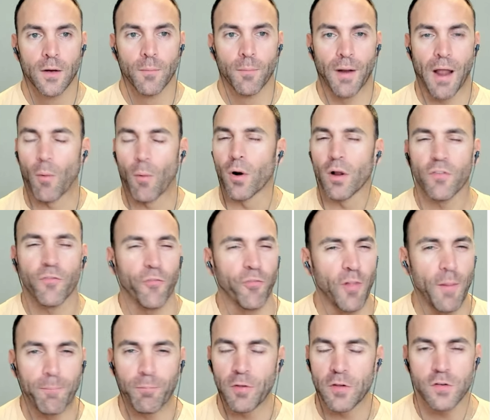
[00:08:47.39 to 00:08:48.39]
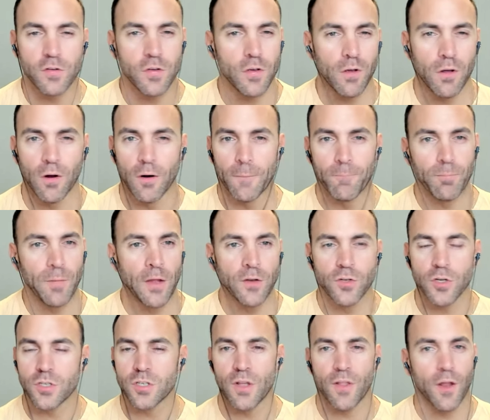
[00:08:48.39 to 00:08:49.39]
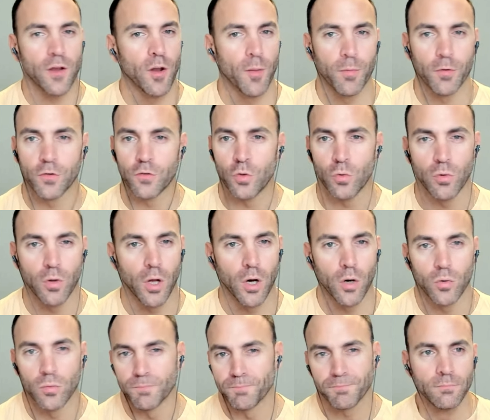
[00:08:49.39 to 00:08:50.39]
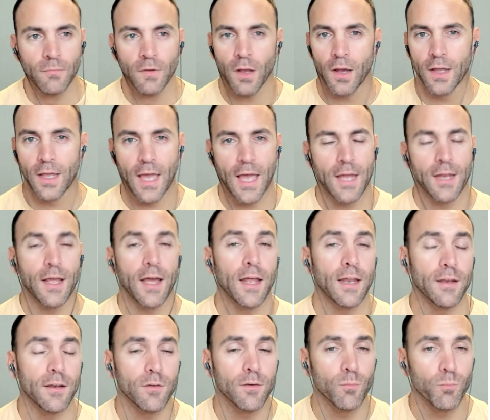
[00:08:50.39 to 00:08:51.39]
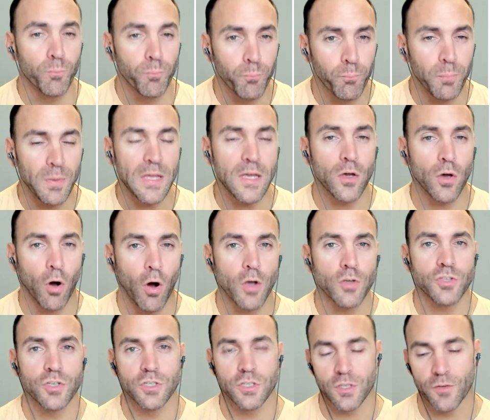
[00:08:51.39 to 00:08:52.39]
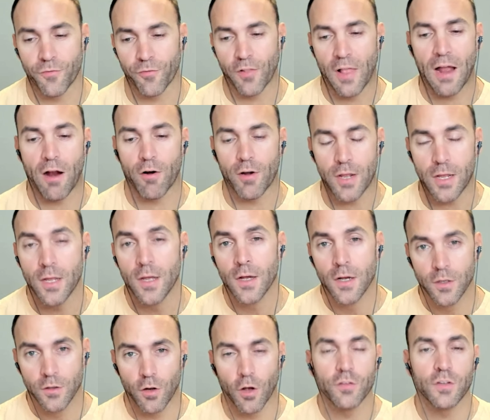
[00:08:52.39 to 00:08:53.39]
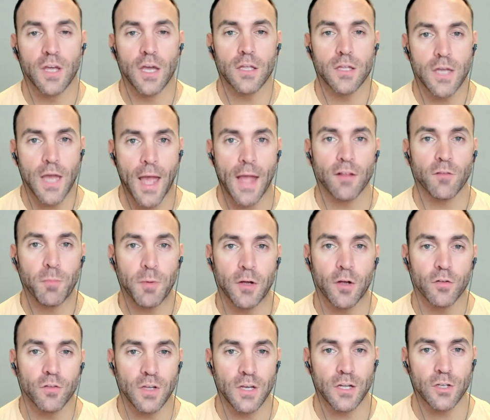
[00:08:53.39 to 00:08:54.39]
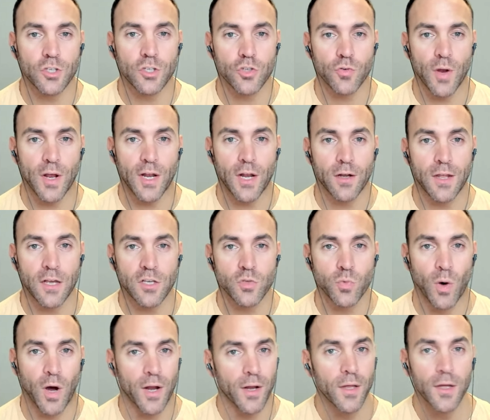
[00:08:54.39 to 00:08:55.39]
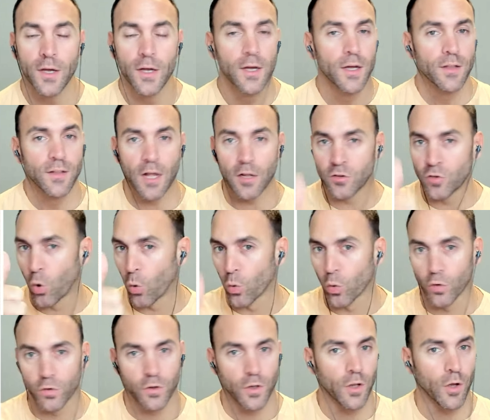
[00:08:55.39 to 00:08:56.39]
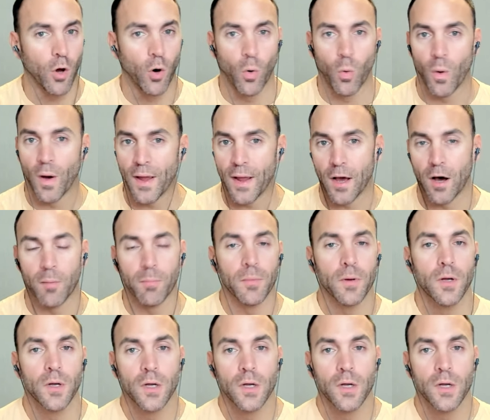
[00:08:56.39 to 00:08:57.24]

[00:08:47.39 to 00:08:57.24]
But I want to flip this here and just say that number's too low. Again, and be cautious. If Flaherty does get yanked because he gets traded, guess what? That total is going to go way up.